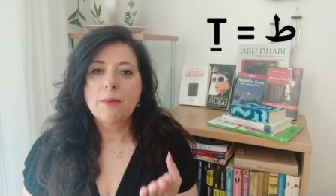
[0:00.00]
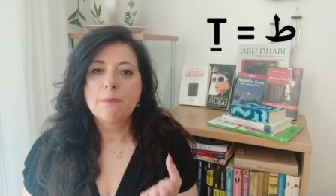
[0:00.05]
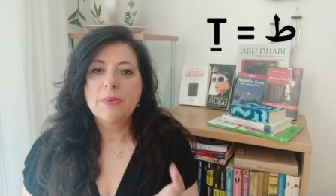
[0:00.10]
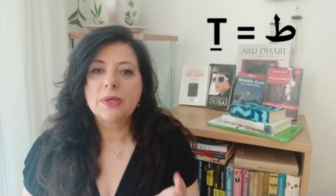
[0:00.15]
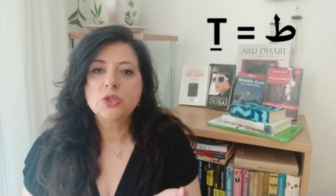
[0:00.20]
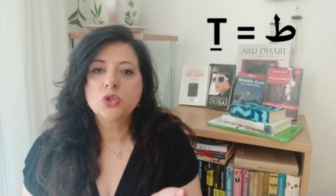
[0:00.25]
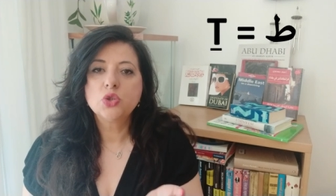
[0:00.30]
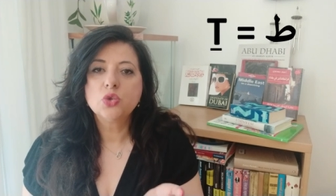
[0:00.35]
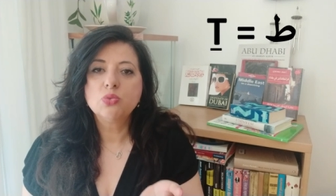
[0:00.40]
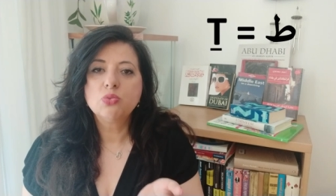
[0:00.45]

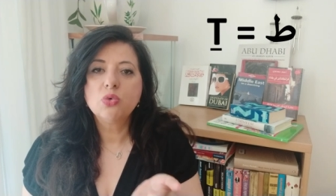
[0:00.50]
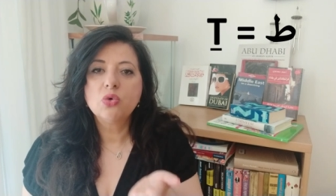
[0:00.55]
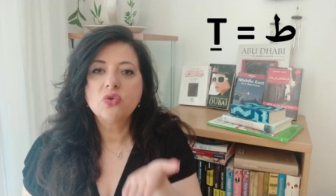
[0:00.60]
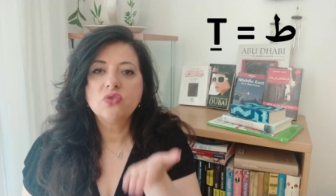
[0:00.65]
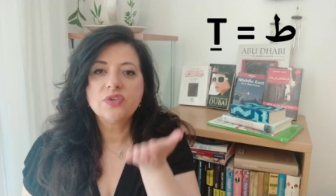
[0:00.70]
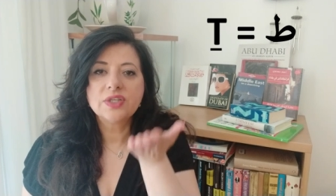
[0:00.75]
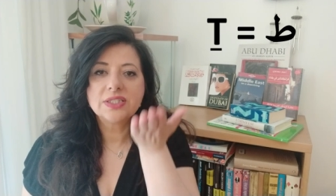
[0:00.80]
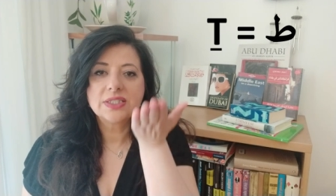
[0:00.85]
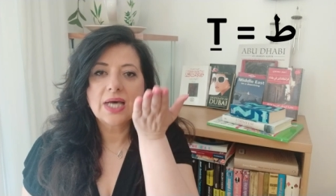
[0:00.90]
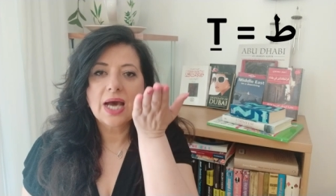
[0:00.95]
but you
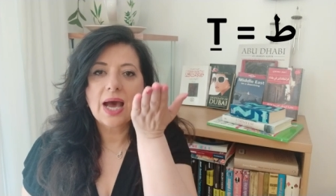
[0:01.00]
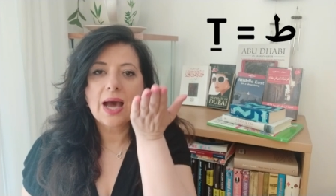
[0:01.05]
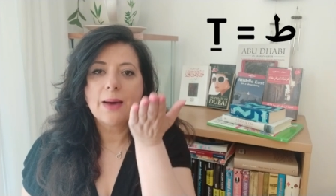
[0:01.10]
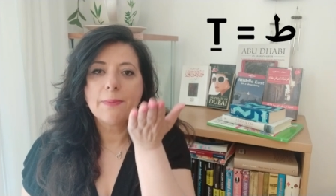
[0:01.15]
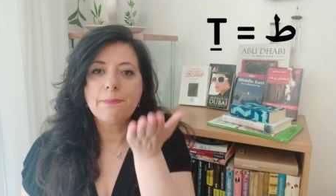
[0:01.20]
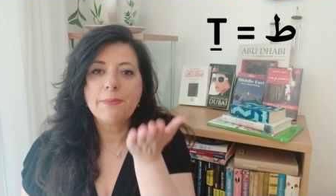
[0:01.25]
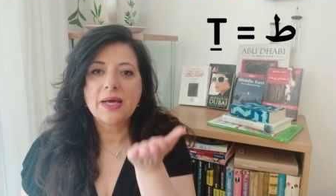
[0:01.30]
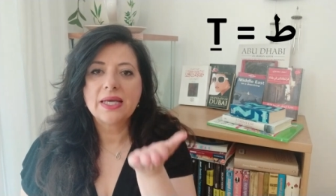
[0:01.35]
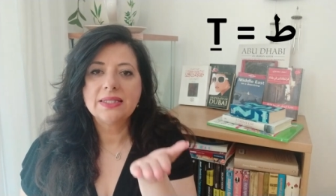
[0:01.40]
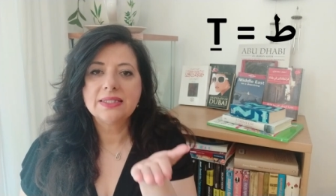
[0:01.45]
move it
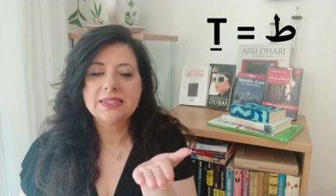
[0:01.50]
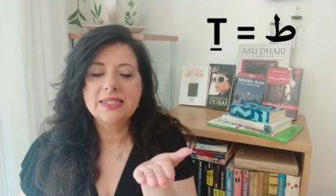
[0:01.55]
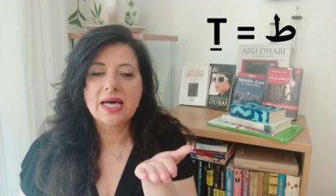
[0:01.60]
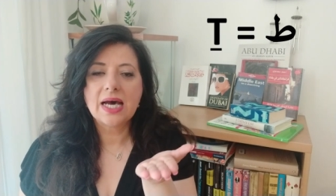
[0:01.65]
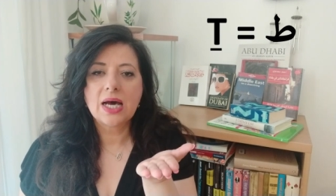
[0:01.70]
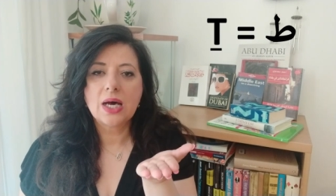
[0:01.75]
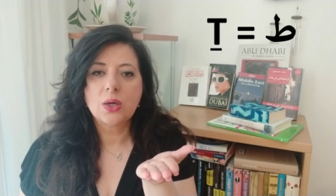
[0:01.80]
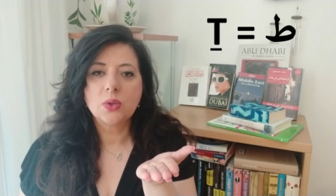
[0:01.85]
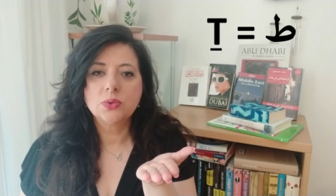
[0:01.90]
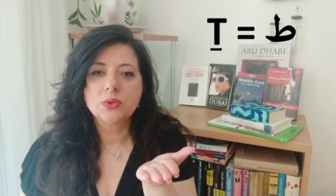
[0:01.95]
up and
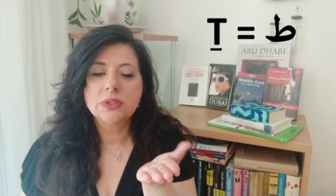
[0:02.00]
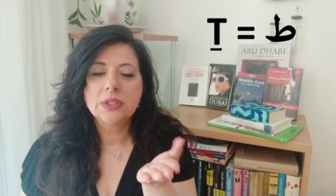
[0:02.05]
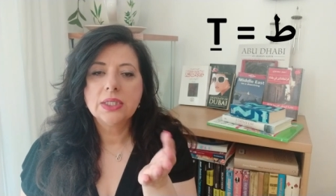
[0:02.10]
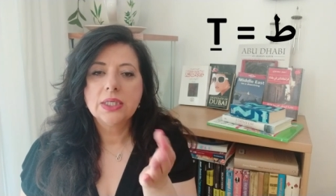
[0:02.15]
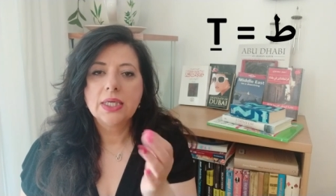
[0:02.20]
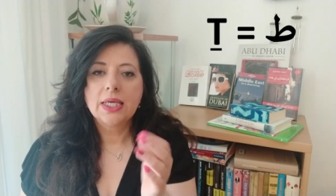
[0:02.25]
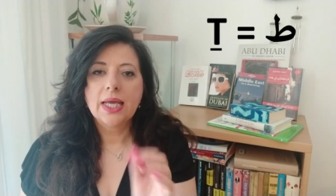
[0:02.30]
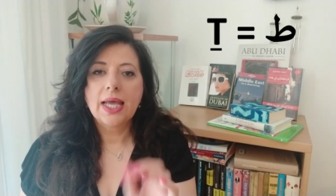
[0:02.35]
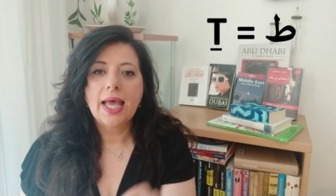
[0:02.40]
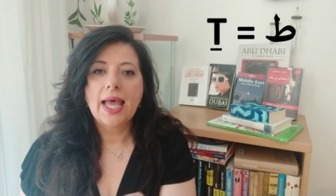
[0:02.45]
down,